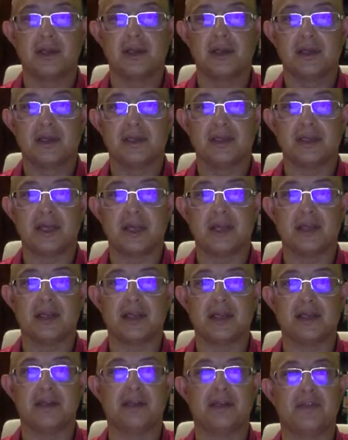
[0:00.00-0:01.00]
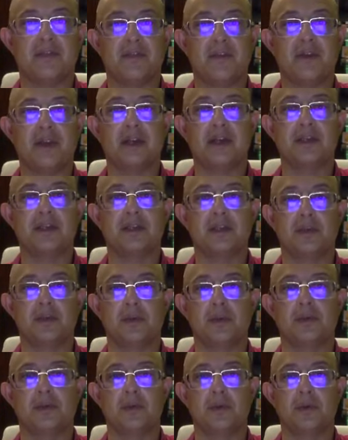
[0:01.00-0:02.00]
said the FedEx
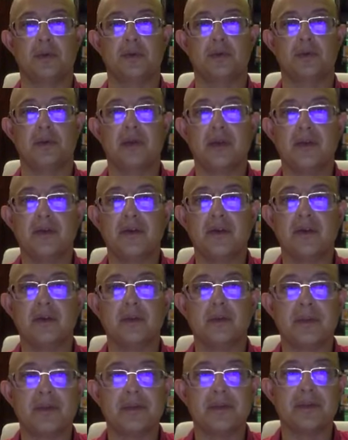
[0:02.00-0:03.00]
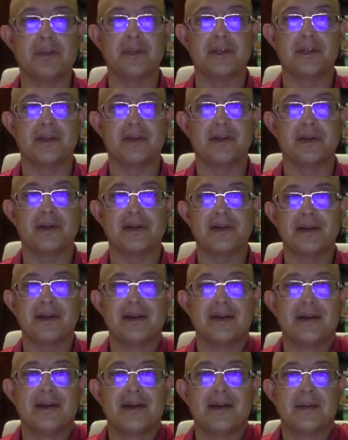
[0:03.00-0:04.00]
not supposed to deliver it to babysitter.
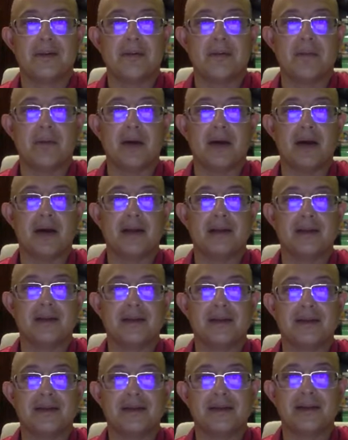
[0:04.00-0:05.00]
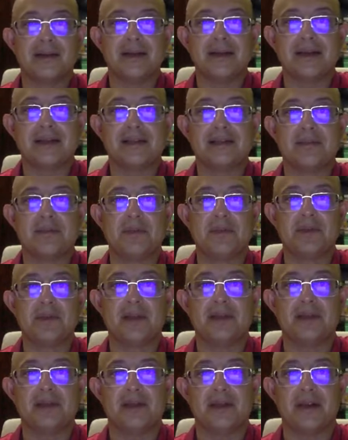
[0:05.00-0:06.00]
But let's
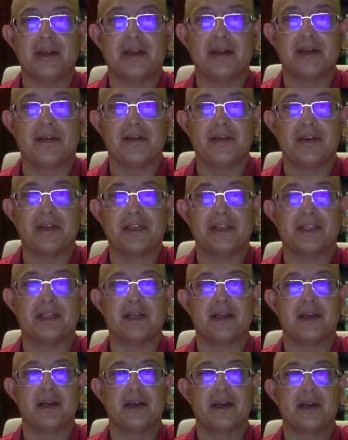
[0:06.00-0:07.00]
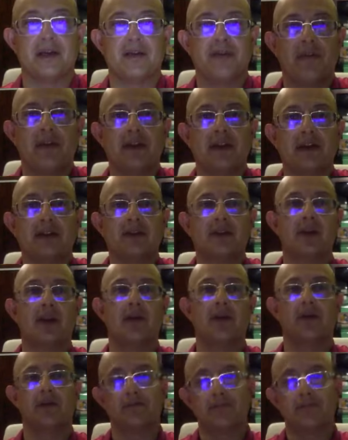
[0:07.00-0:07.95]
be like realistic. FedEx driver,